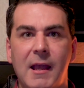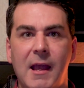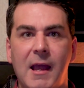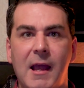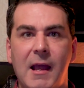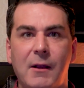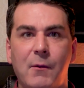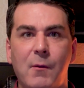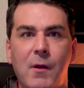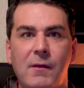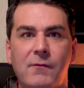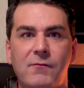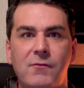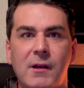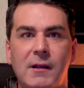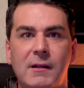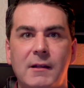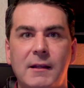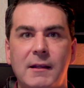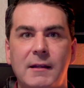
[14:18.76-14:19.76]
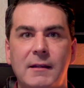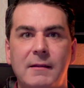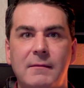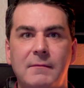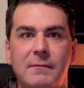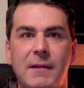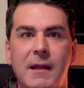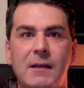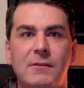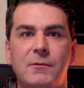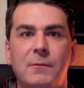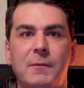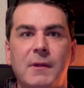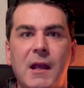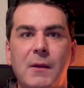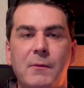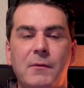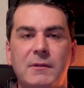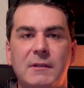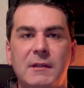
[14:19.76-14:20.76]
And quite frankly, that's up
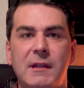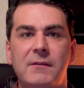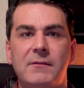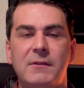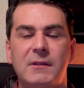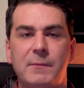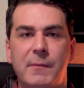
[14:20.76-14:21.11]
there with Steven